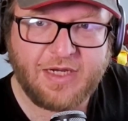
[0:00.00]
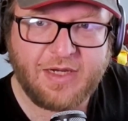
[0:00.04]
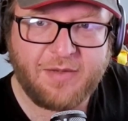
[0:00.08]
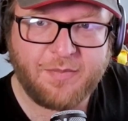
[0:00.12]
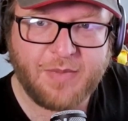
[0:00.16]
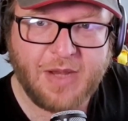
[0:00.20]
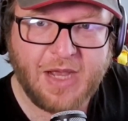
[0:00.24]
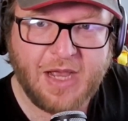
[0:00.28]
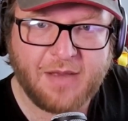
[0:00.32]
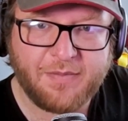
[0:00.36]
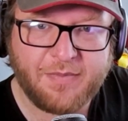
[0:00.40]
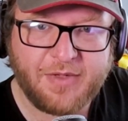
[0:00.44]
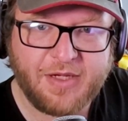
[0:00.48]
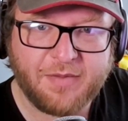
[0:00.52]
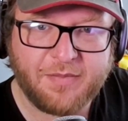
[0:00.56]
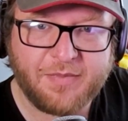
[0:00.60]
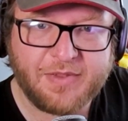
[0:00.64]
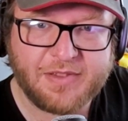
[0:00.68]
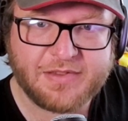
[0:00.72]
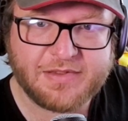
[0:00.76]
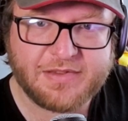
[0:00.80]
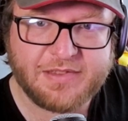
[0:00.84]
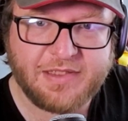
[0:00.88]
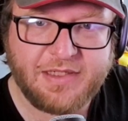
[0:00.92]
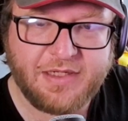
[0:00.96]
Bobby. I've
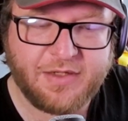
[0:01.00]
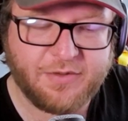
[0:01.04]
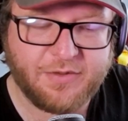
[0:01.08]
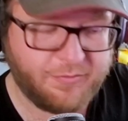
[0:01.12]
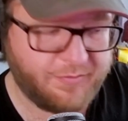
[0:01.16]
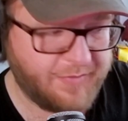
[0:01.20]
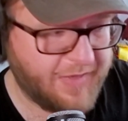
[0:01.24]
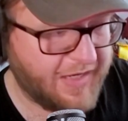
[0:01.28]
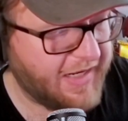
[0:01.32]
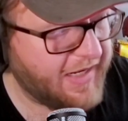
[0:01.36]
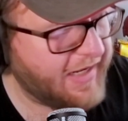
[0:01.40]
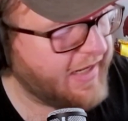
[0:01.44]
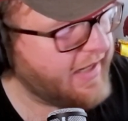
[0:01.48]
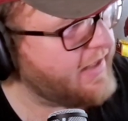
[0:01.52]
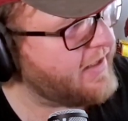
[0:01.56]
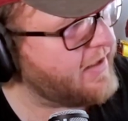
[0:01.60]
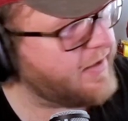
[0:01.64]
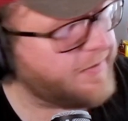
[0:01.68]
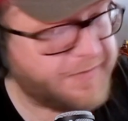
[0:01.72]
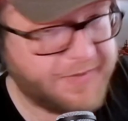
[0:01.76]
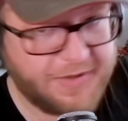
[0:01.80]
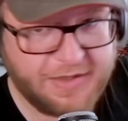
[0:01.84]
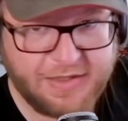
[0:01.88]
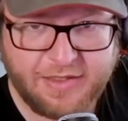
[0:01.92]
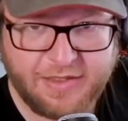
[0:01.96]
been sitting here with my hand
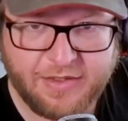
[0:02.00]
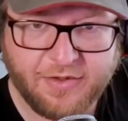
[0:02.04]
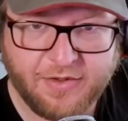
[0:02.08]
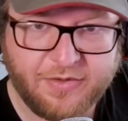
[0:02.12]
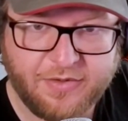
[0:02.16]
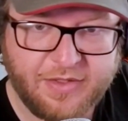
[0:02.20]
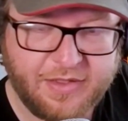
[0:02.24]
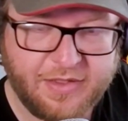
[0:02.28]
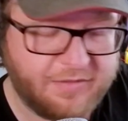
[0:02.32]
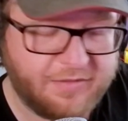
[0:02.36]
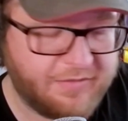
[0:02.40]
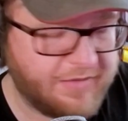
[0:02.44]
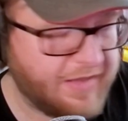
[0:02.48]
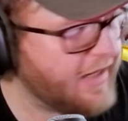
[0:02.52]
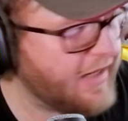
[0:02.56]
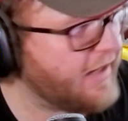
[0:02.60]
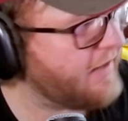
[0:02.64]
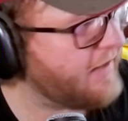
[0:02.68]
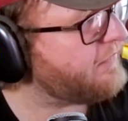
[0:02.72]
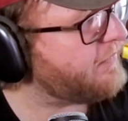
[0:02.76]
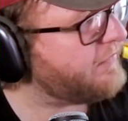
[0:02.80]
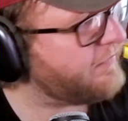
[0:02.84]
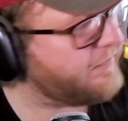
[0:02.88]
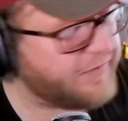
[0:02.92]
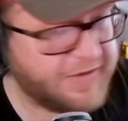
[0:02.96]
up in the air
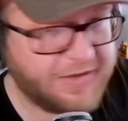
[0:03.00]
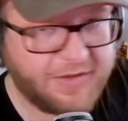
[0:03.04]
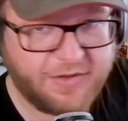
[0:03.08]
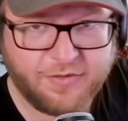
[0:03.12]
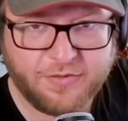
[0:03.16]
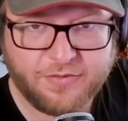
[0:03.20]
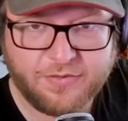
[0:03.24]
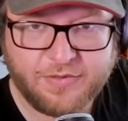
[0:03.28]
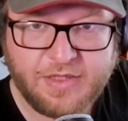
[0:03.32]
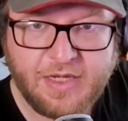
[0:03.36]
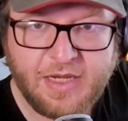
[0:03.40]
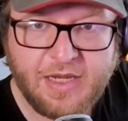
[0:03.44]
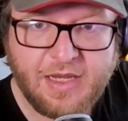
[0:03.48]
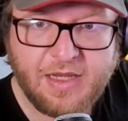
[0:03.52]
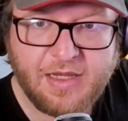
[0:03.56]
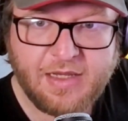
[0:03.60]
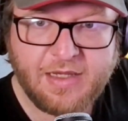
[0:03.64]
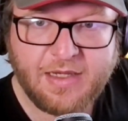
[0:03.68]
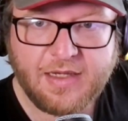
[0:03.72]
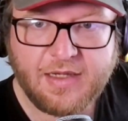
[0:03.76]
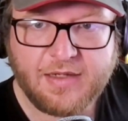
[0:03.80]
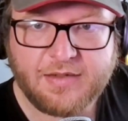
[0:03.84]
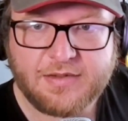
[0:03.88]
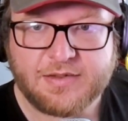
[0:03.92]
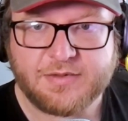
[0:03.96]
half the video, and
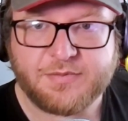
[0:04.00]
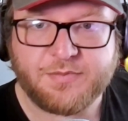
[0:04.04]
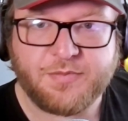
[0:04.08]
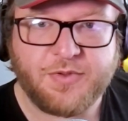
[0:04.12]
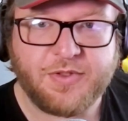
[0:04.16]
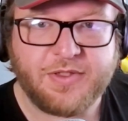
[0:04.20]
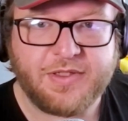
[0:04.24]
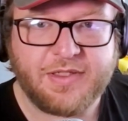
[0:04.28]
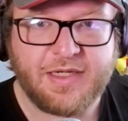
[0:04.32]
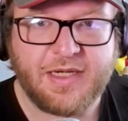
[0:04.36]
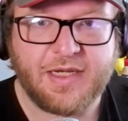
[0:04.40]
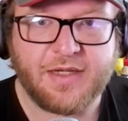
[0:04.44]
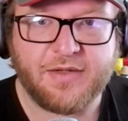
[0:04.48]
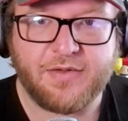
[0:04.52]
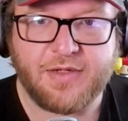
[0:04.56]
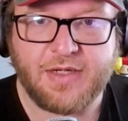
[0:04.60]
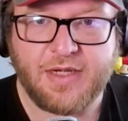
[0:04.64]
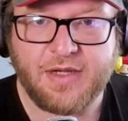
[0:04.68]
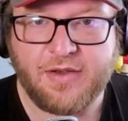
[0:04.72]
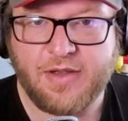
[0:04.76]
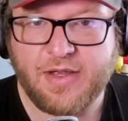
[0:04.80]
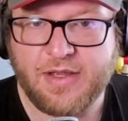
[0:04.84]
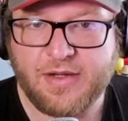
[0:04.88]
I just put it down now.